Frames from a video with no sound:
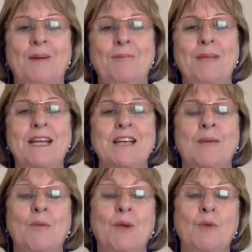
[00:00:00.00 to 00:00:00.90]
picked up
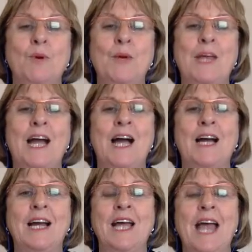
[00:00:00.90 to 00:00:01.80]
when we were young
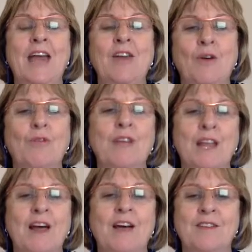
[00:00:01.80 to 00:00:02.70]
and not
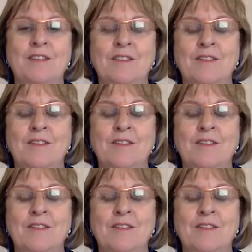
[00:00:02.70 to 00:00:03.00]
realised it.